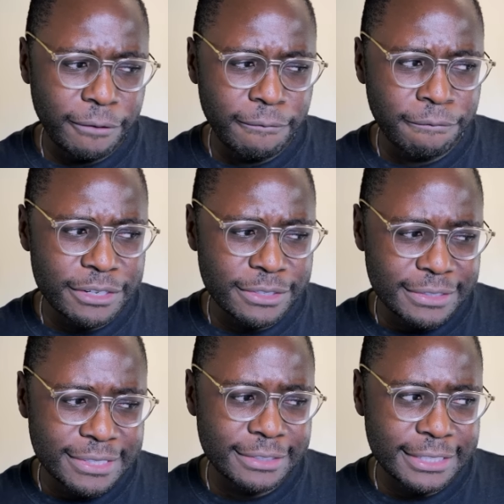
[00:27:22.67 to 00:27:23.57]

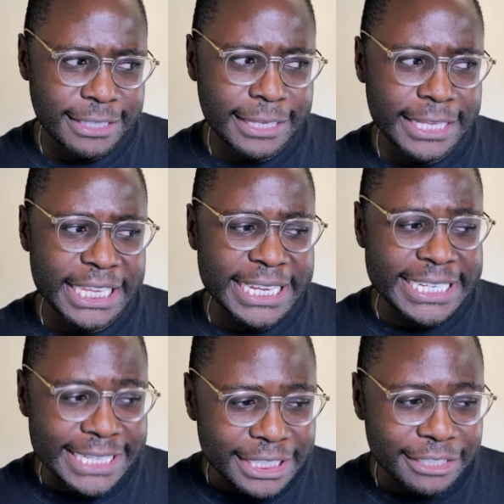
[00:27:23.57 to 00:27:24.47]
versus
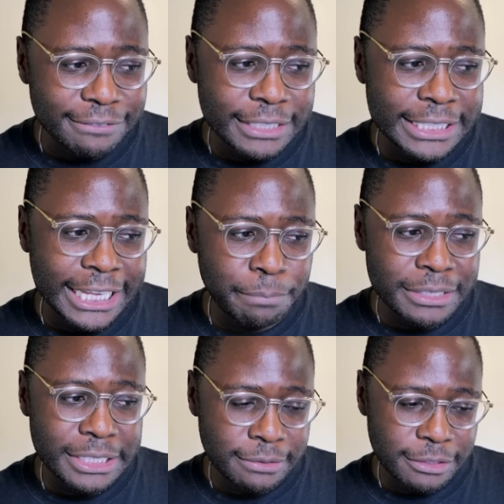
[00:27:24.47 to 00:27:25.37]
injective
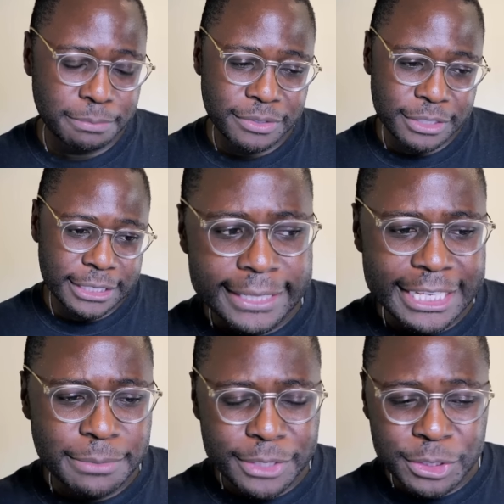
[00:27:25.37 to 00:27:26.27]
9.76%.
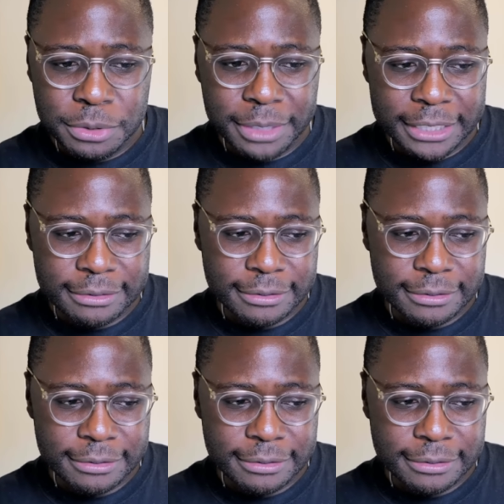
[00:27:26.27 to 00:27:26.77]
That's more than 2x.